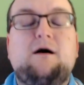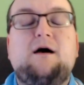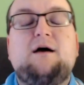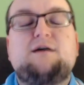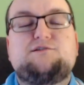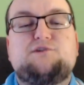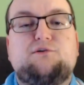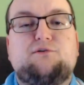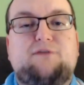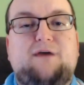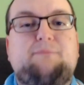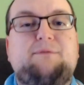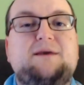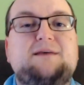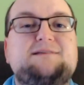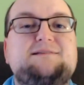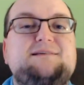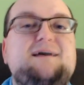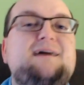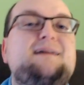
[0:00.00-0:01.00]
So that
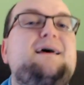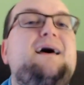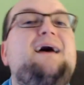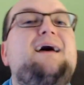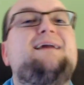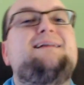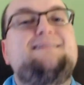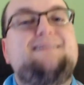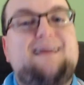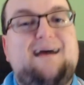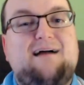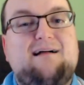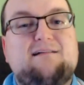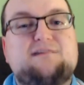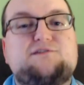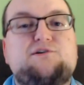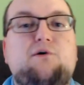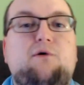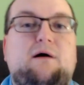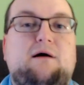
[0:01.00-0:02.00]
being said, now
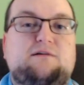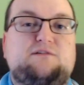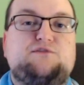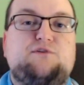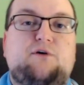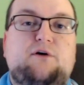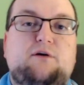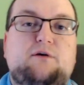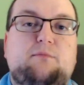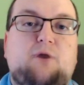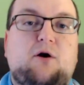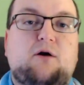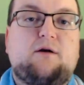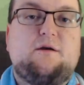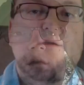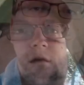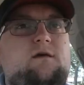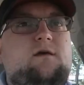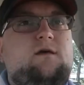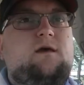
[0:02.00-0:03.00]
let's go out to Toyota
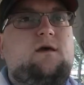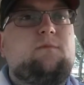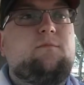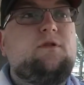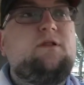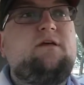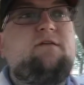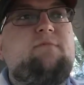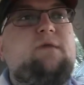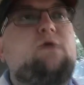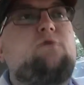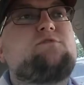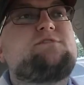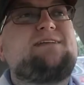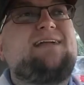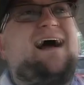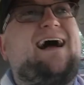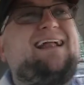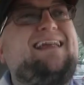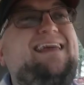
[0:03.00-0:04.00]
Park. And believe me, it
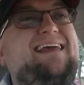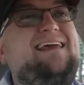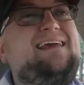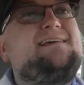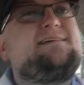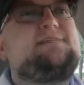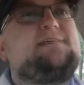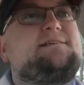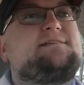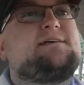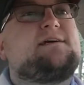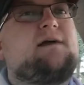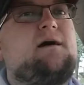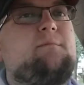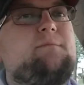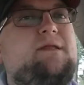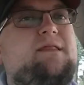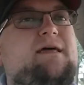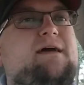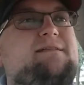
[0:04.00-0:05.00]
was not easy
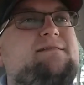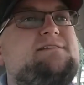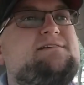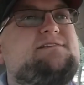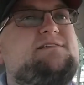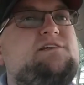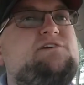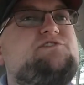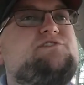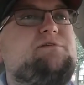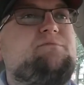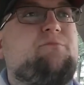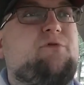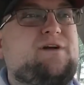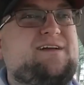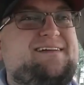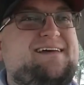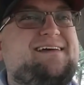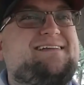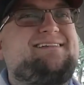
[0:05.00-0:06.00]
to come to that
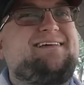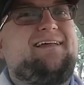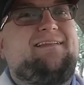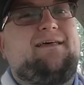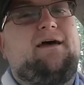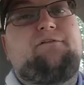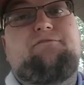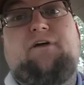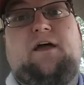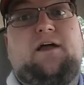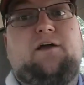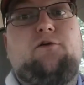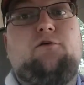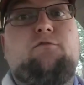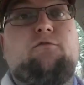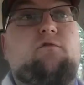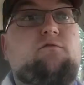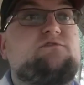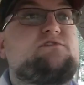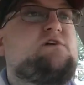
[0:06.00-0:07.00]
decision predicting that
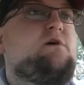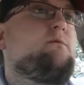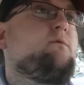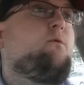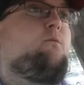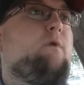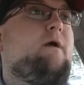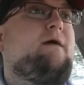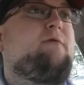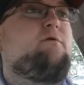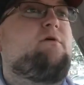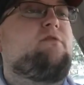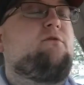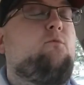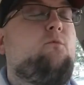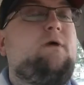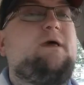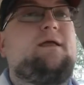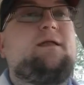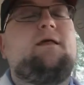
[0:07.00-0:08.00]
Vancouver was coming away
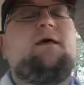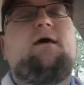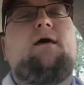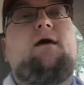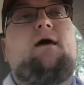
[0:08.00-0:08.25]
with a win.